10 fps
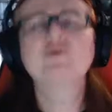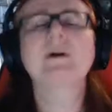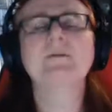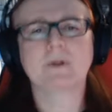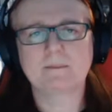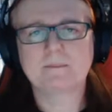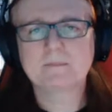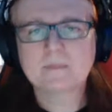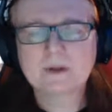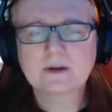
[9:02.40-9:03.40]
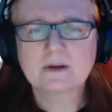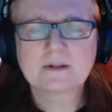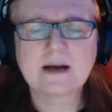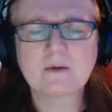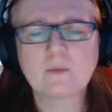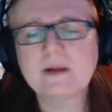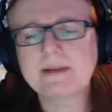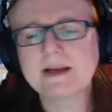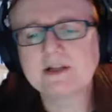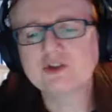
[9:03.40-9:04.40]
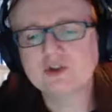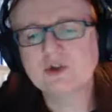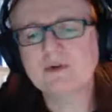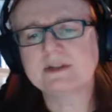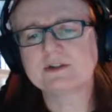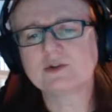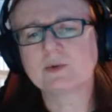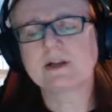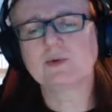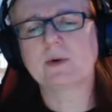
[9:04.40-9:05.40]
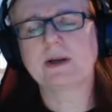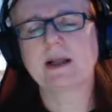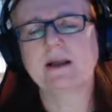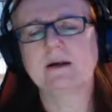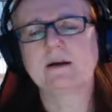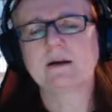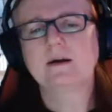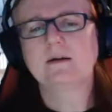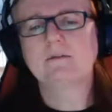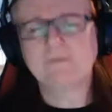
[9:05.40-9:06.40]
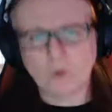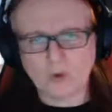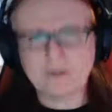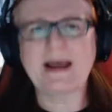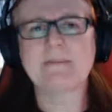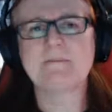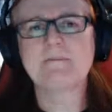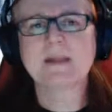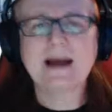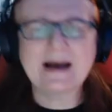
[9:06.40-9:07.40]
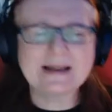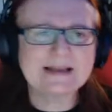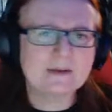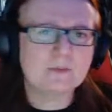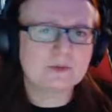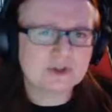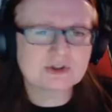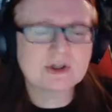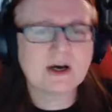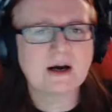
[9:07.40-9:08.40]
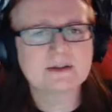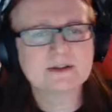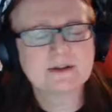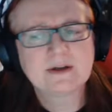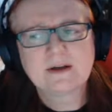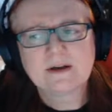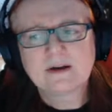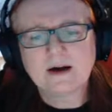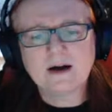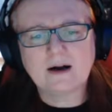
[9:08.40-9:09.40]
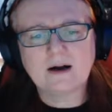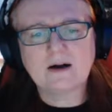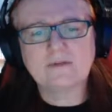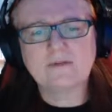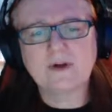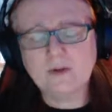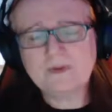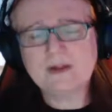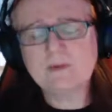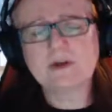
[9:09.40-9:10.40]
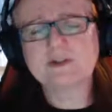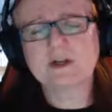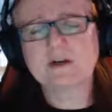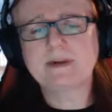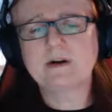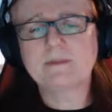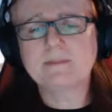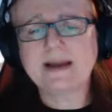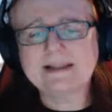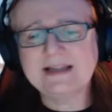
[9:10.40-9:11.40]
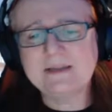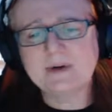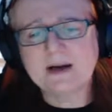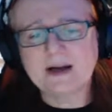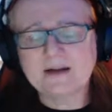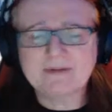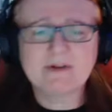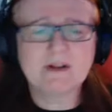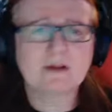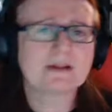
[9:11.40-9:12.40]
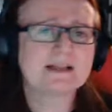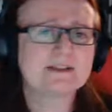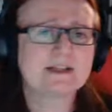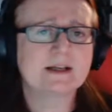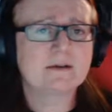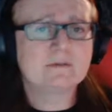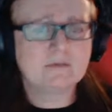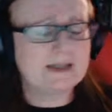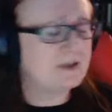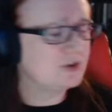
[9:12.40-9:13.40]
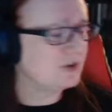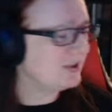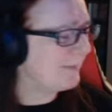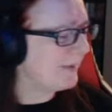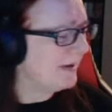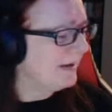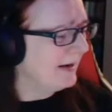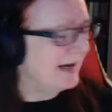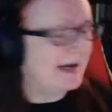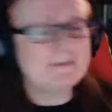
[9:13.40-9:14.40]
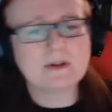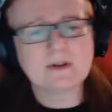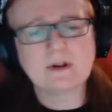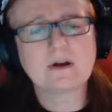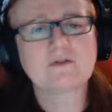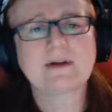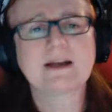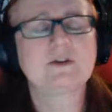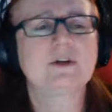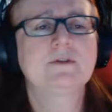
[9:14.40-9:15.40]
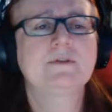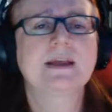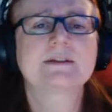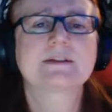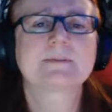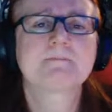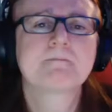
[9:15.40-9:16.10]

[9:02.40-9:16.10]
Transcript: grateful that we managed to do this in 2020 for them, and that it was the start of hopefully what is going to become a deeper and very long-lasting relationship. I have a lot of gratitude for this.